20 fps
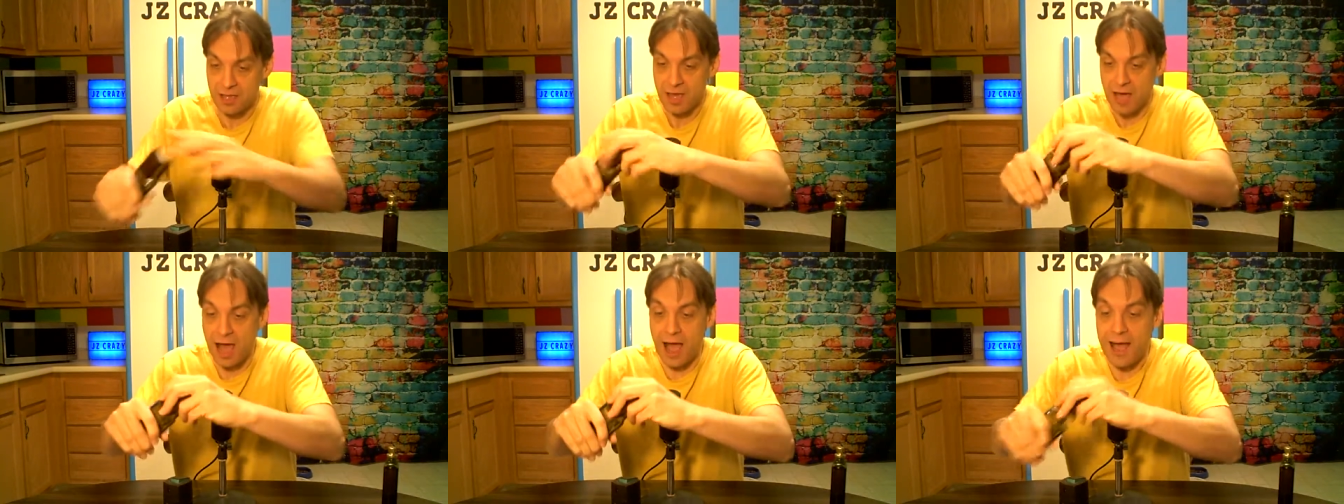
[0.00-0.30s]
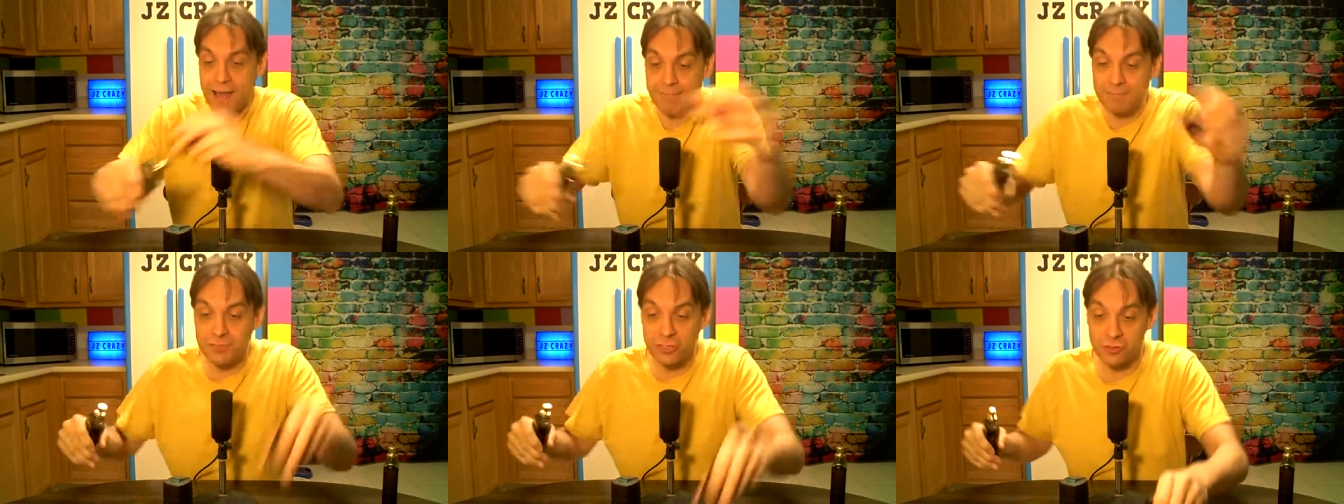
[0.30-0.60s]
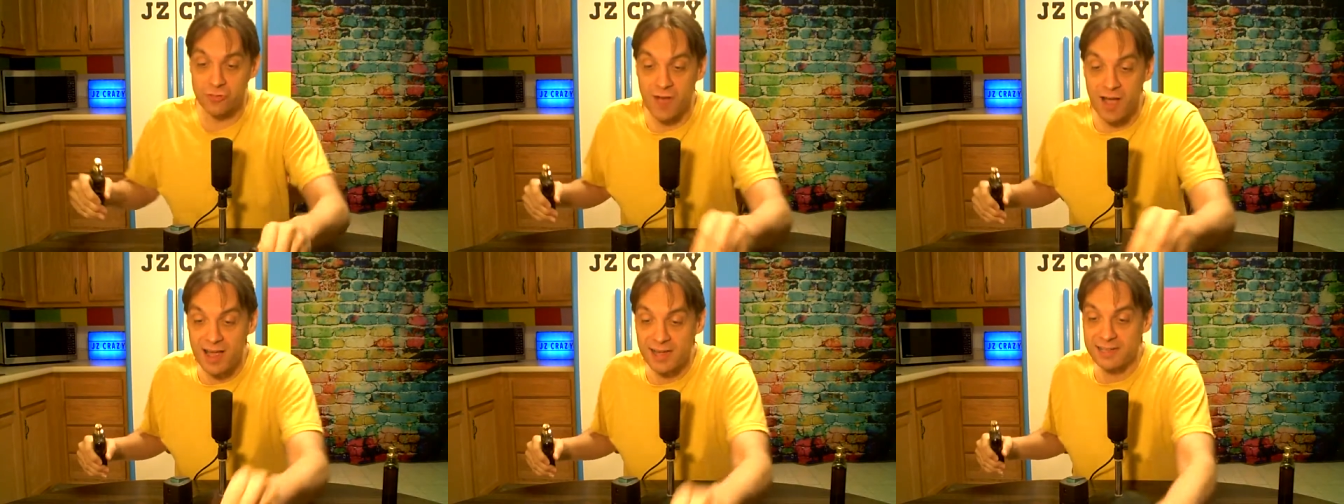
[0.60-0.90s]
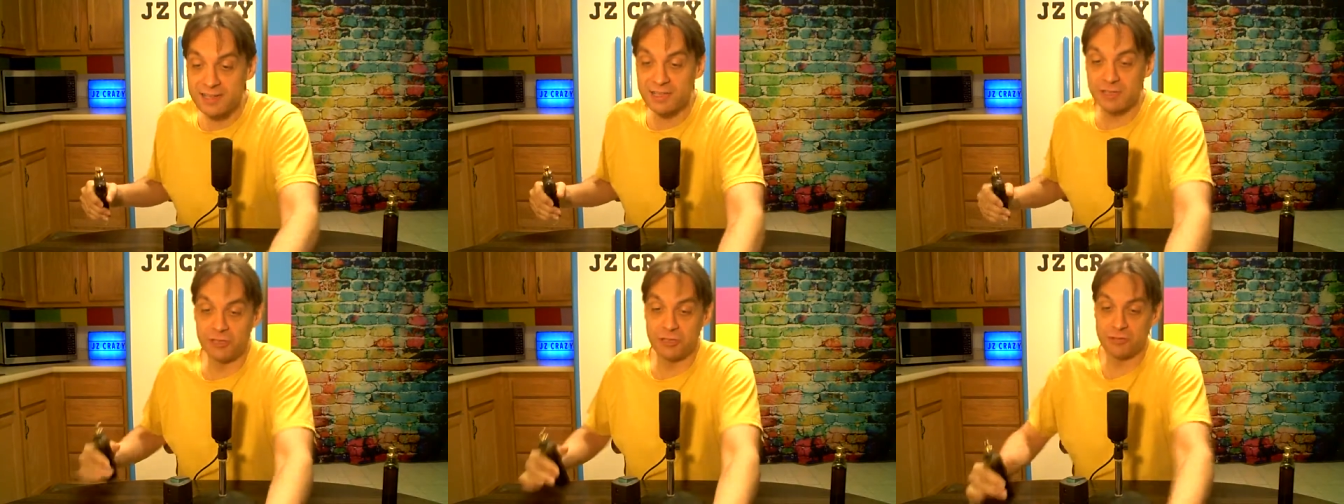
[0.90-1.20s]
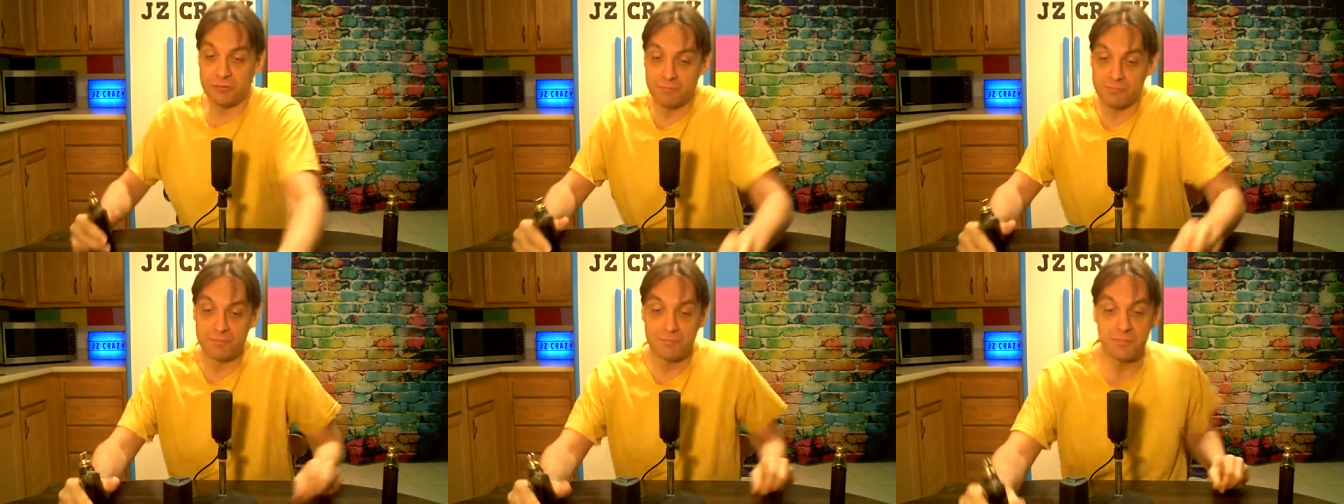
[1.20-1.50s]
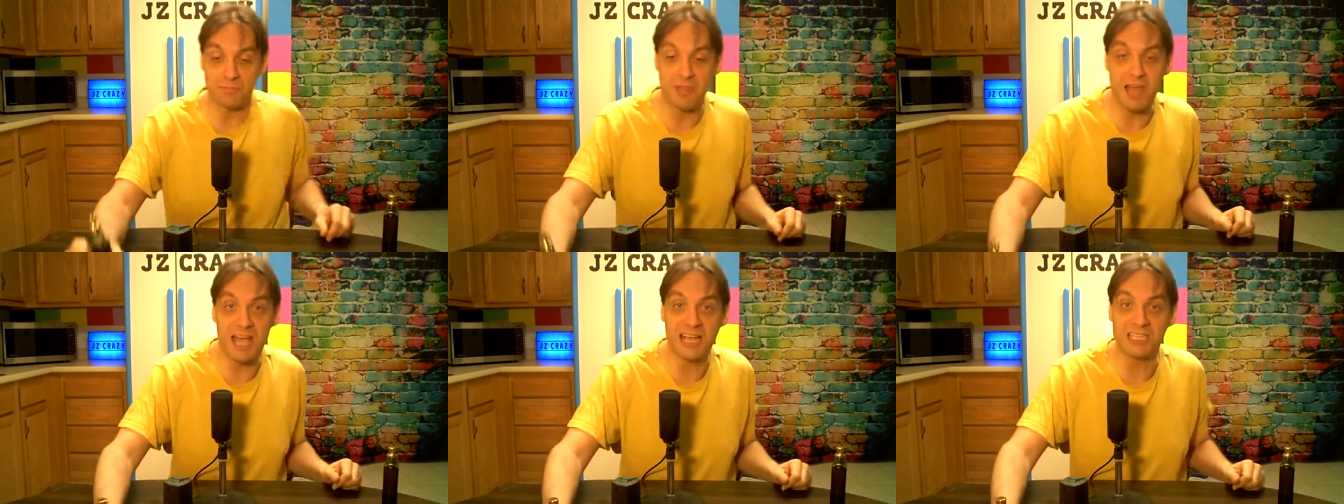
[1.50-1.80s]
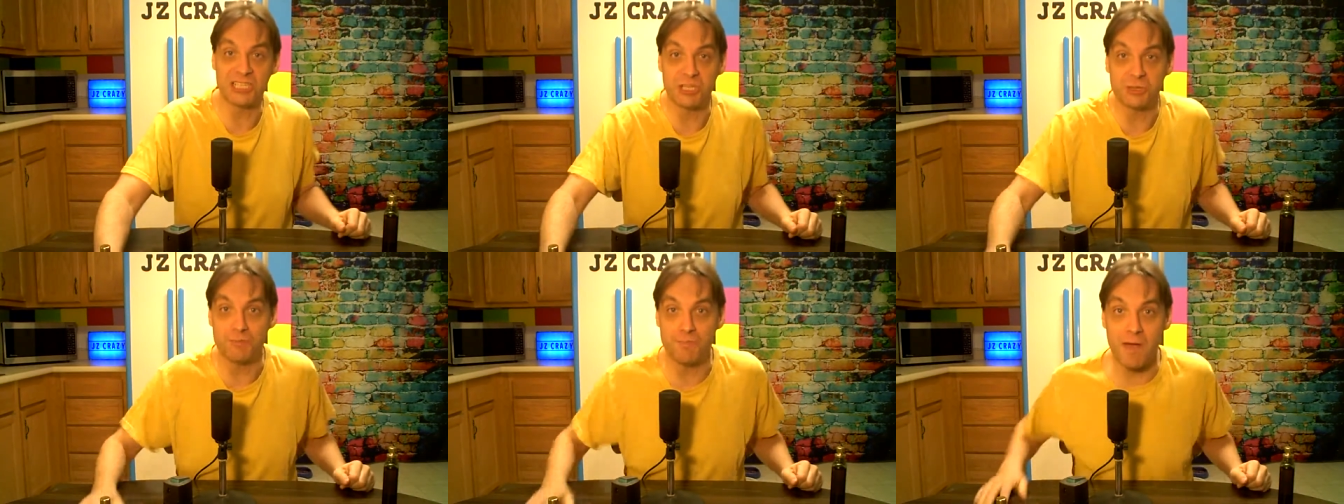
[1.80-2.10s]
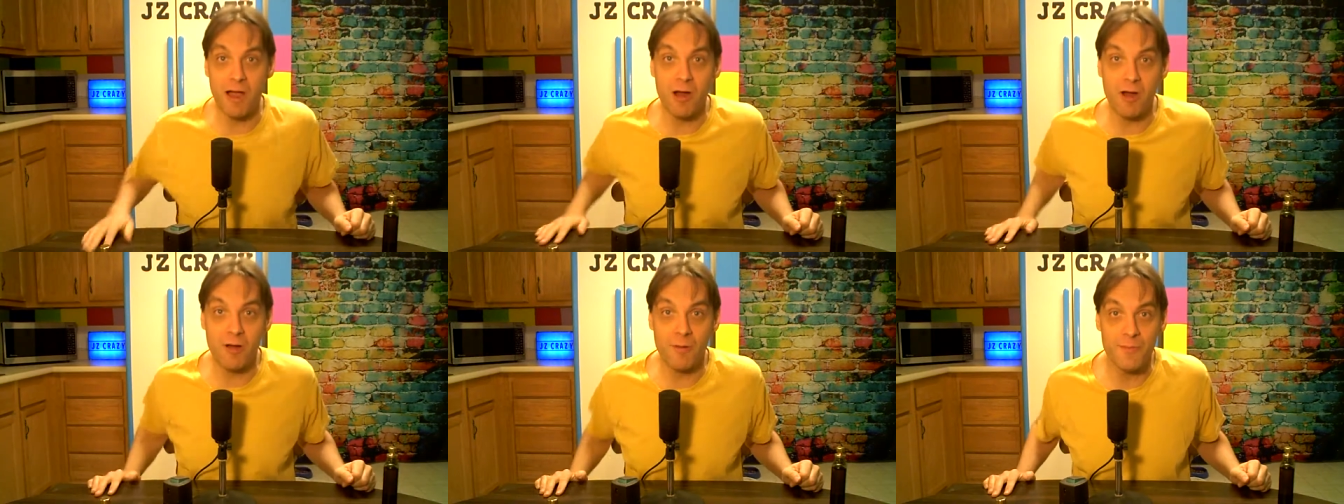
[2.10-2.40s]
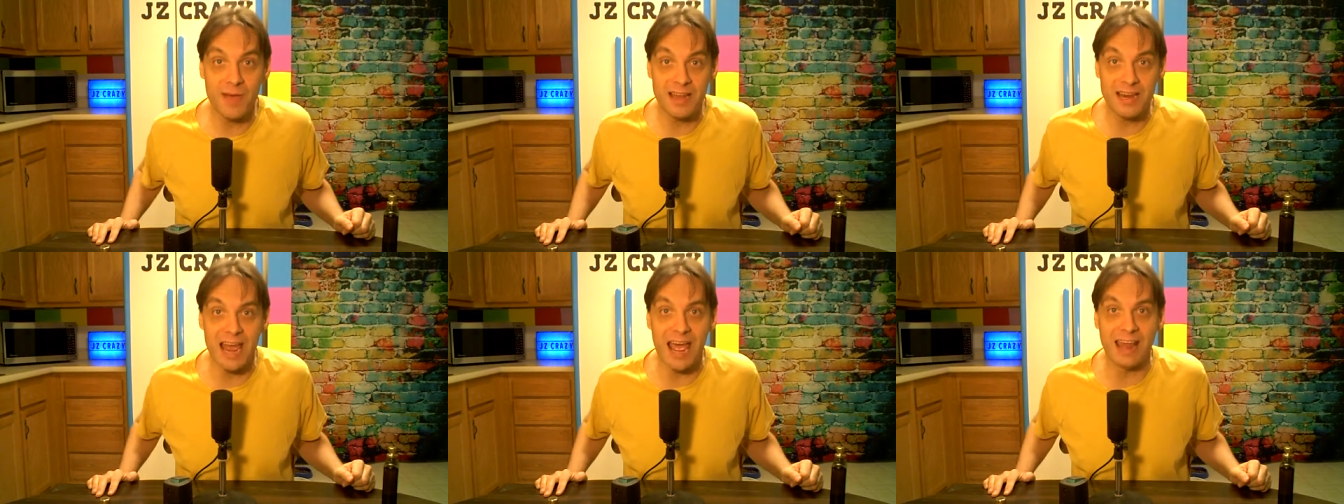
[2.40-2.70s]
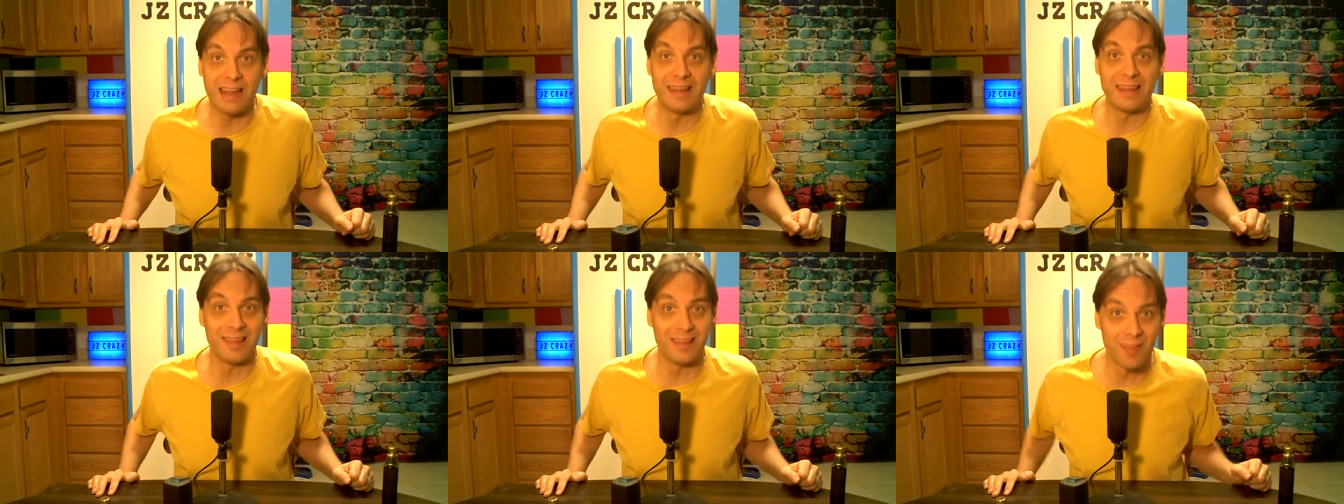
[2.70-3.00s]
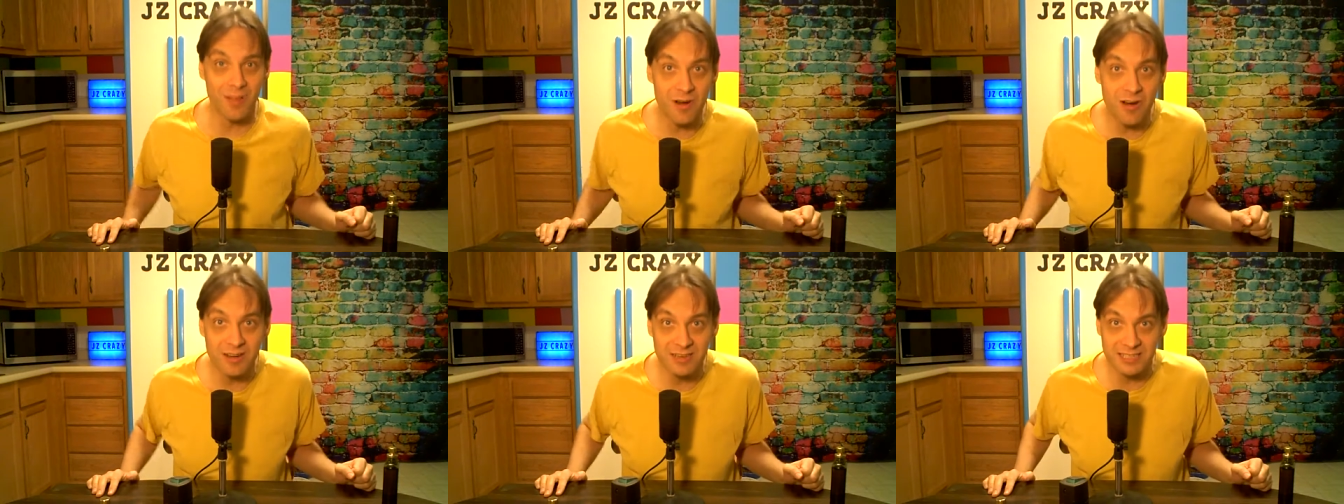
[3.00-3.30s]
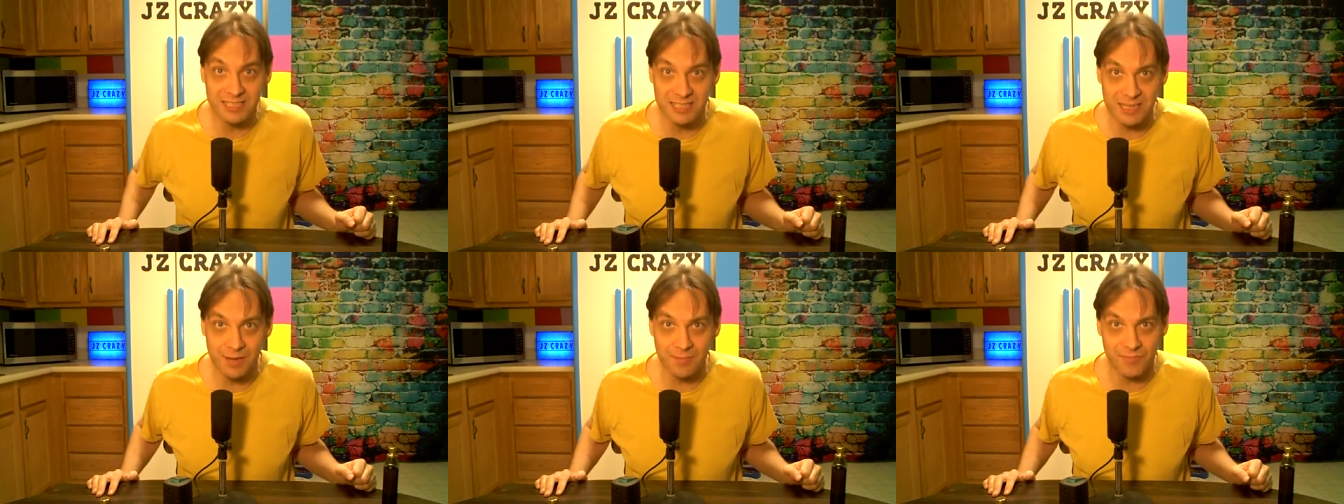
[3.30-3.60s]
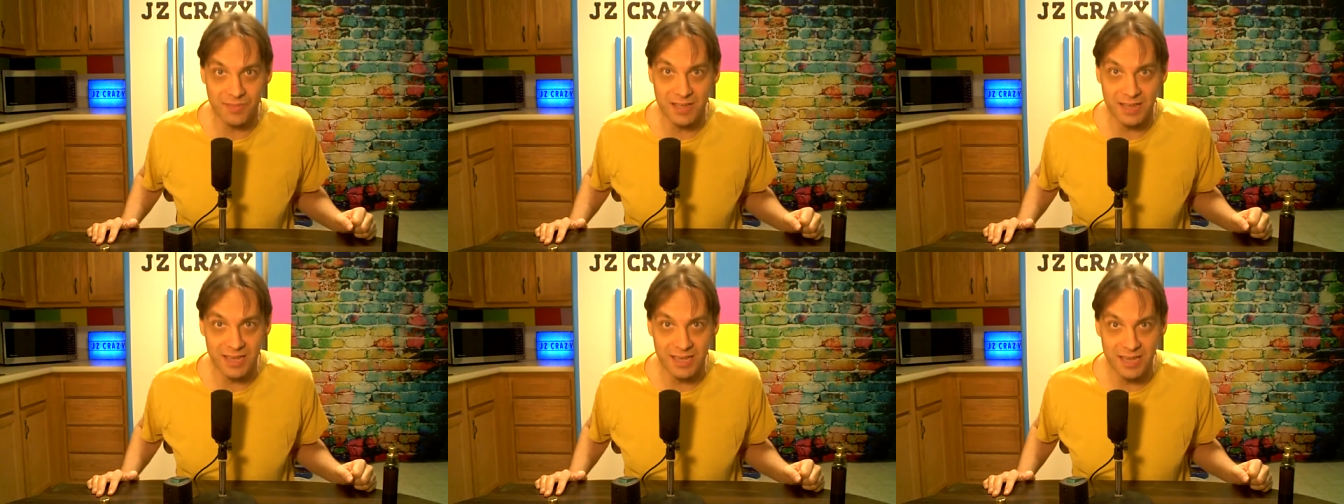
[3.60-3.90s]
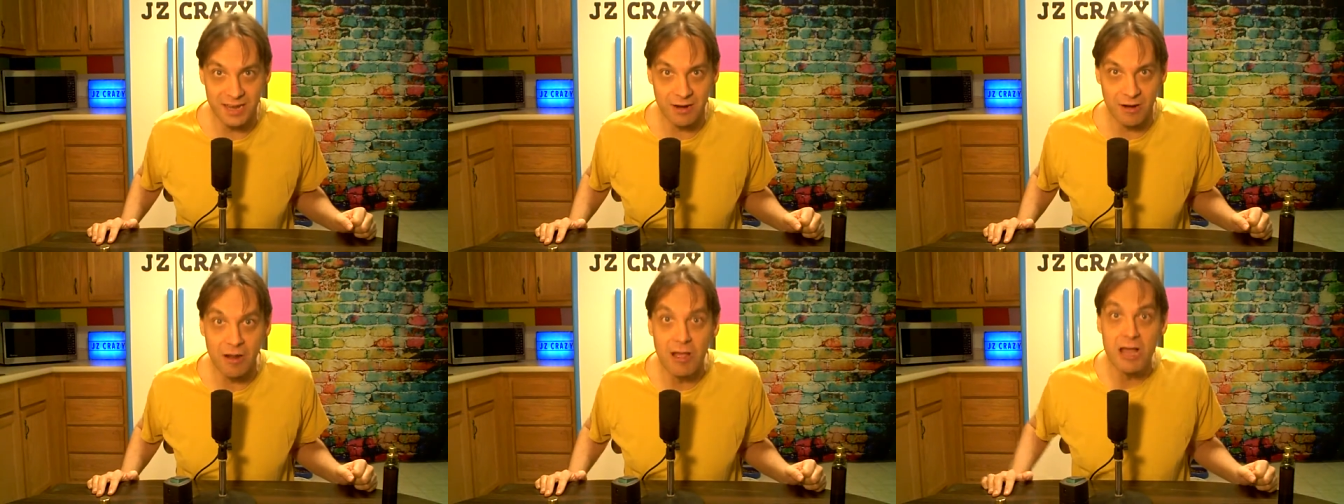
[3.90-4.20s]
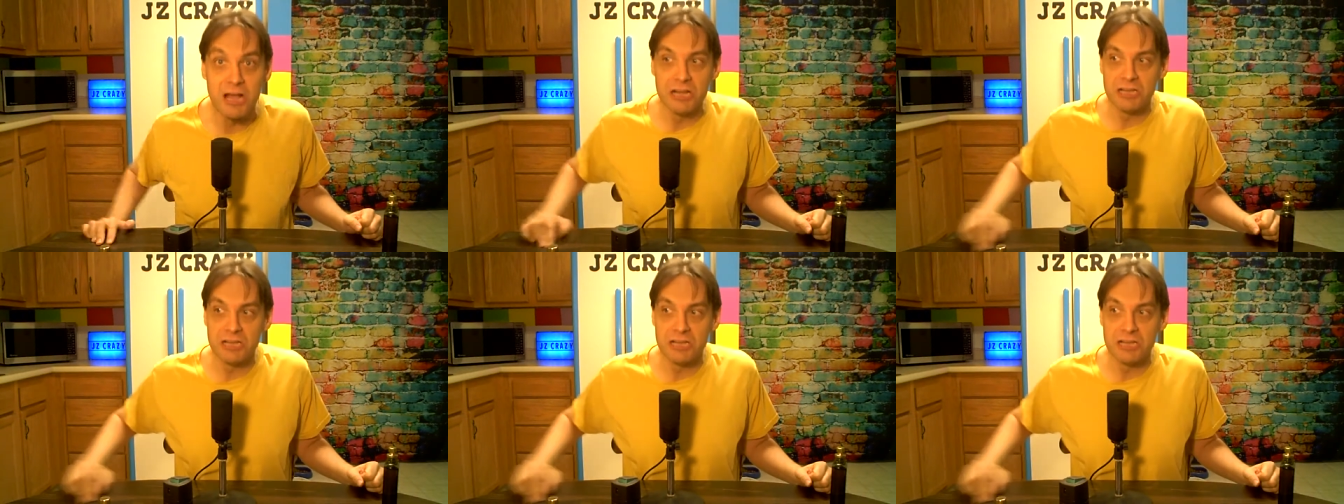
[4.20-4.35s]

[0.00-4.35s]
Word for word: I'm trying to experiment and learn something here.